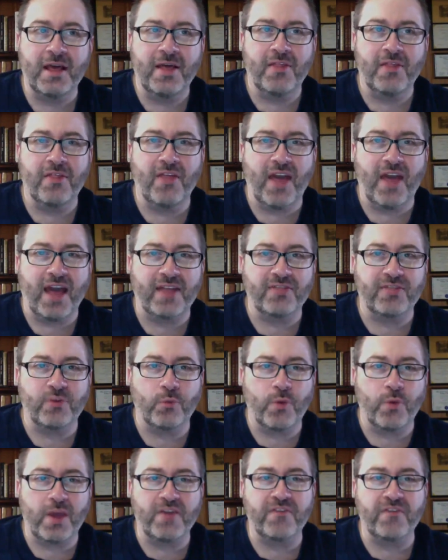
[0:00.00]
that the
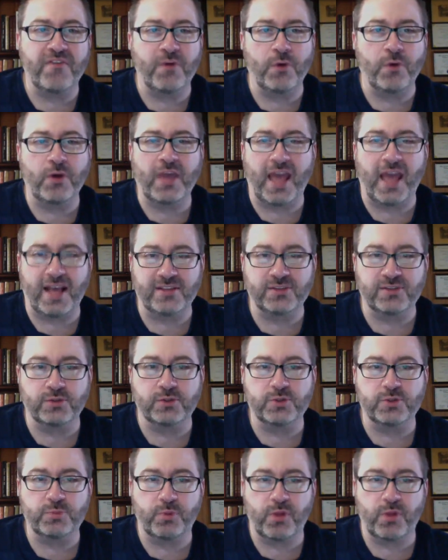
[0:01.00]
way Phil Kessel
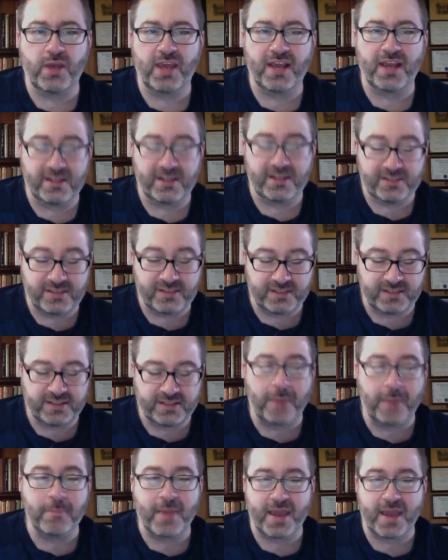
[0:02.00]
was playing, and he's
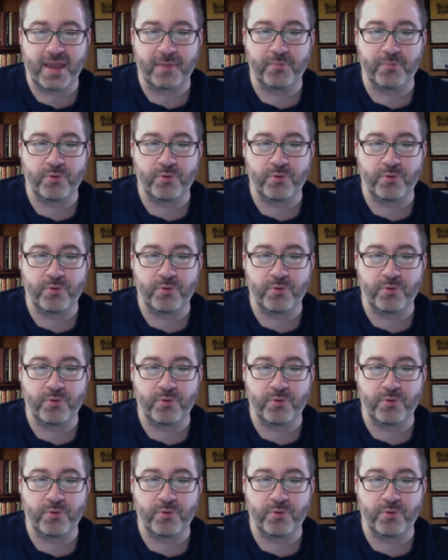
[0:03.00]
not making